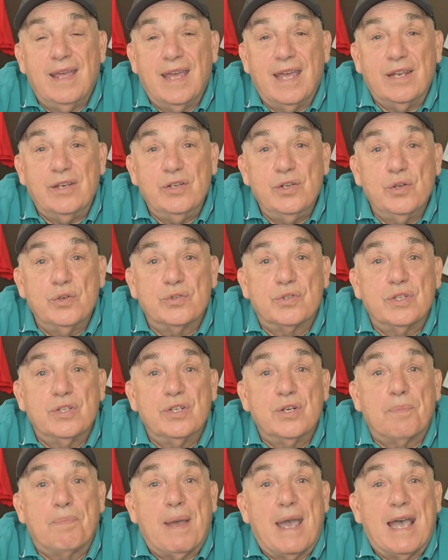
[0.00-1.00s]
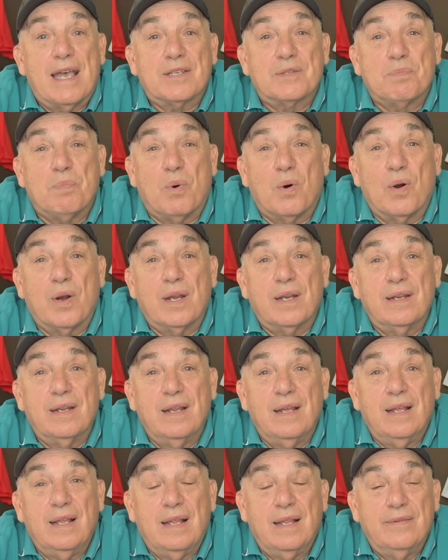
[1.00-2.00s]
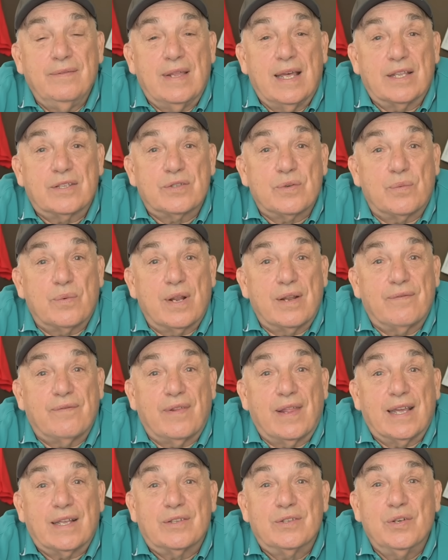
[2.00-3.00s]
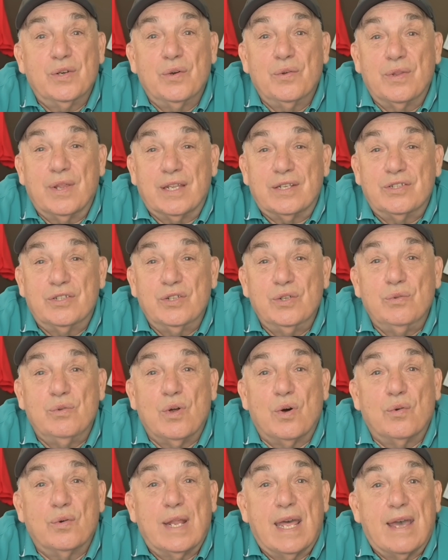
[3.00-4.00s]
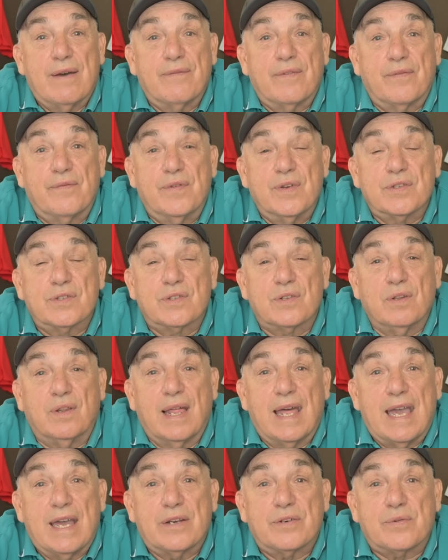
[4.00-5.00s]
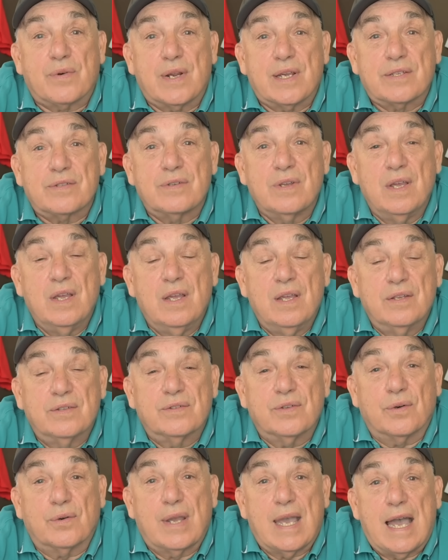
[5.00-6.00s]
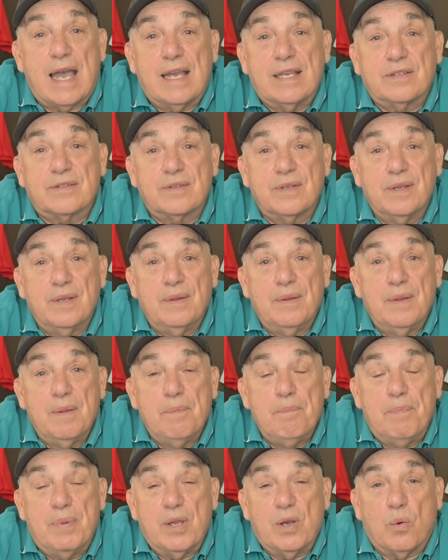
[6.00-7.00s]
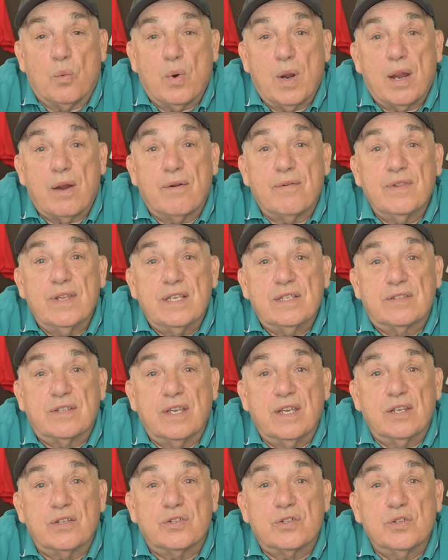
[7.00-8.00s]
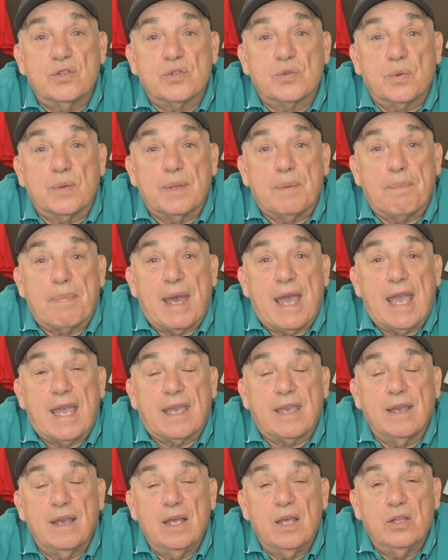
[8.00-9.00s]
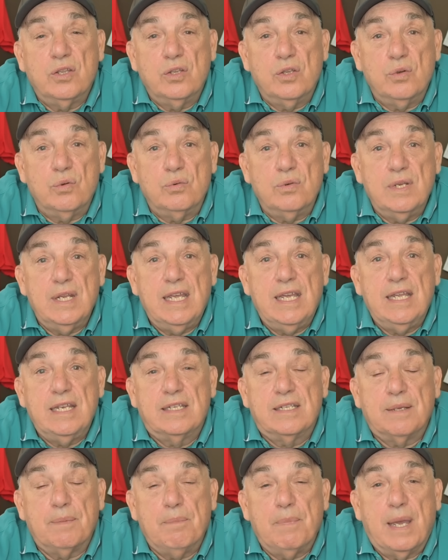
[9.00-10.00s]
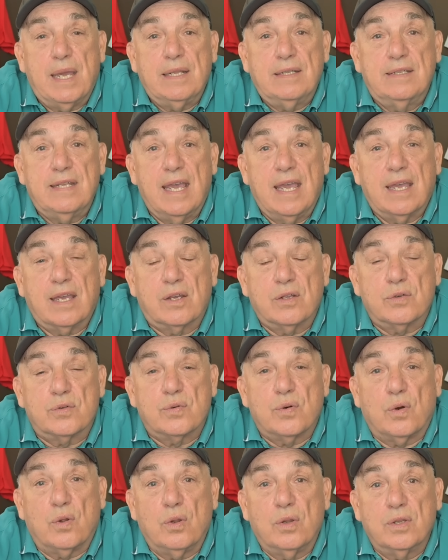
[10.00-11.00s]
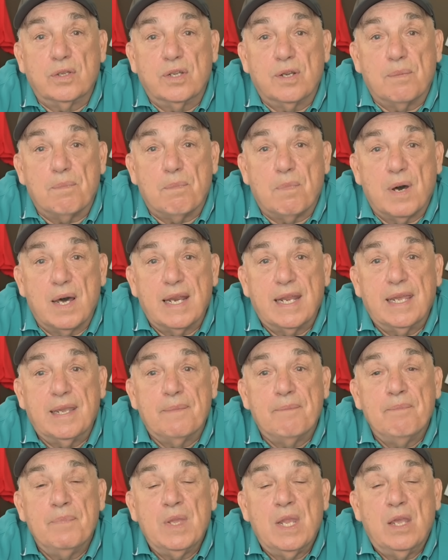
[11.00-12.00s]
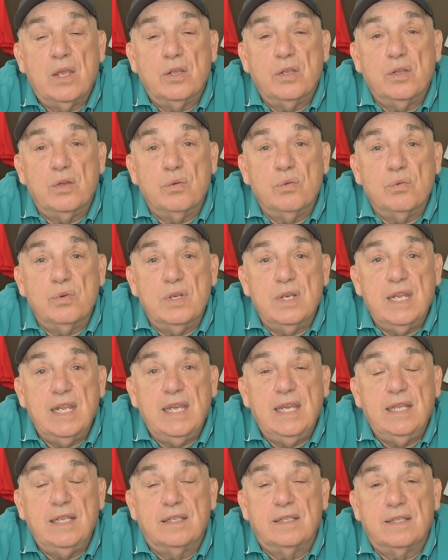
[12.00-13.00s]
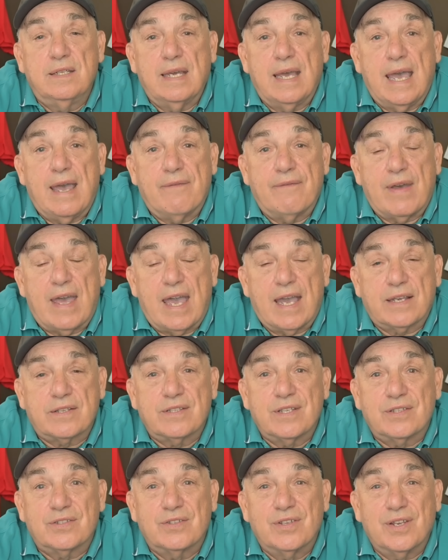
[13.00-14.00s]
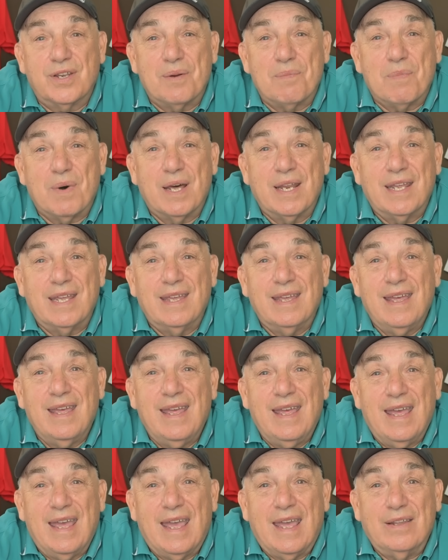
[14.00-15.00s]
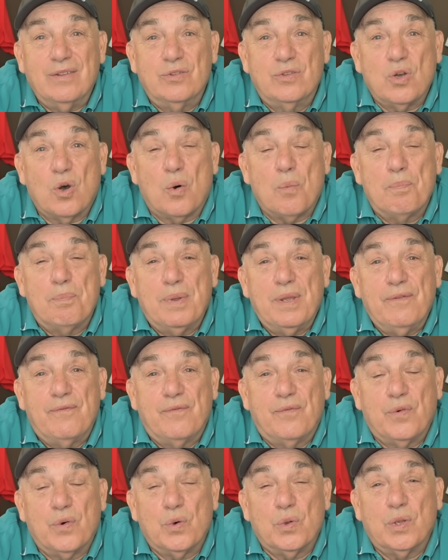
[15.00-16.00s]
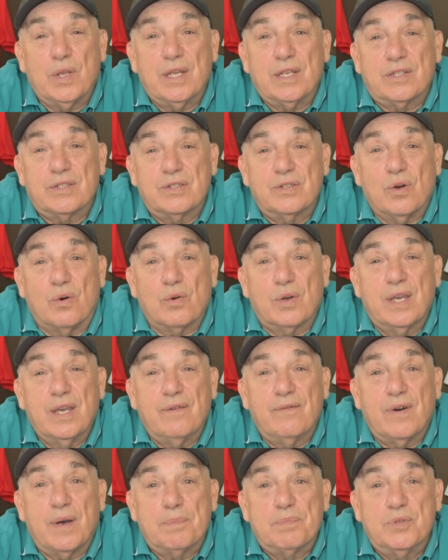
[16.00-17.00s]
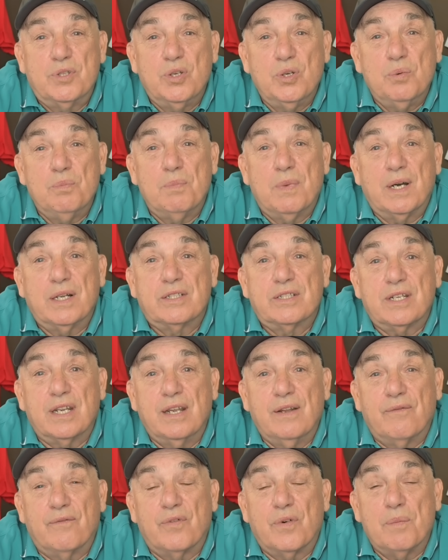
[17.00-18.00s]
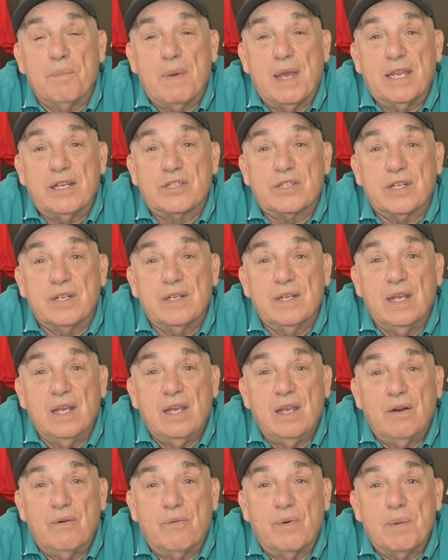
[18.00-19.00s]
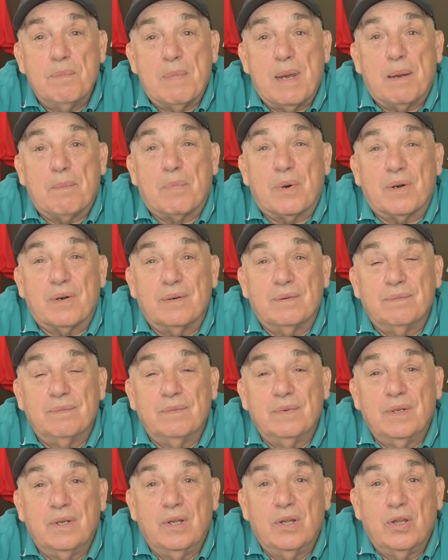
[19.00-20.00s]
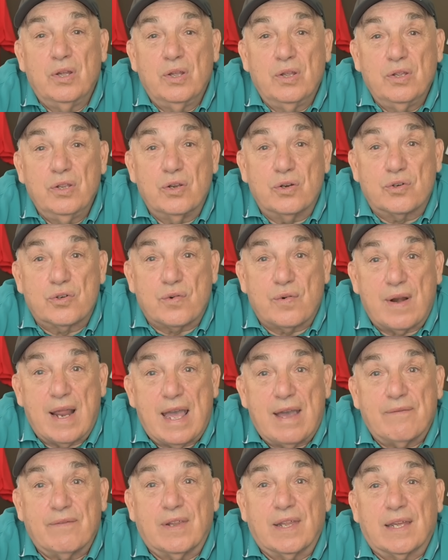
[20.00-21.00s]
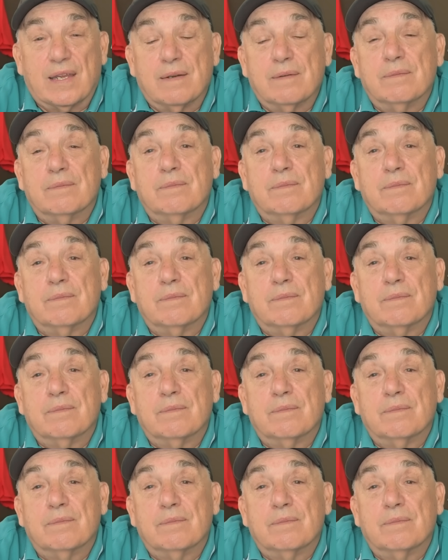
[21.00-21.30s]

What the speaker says: And using your passport, that's a red flag too, that you don't have a physical address. So guys, be aware of these issues with the bank. You need to maintain control of your money. You need to have access to your money. And don't be foolish. Don't give up too much information. Remember, you're traveling.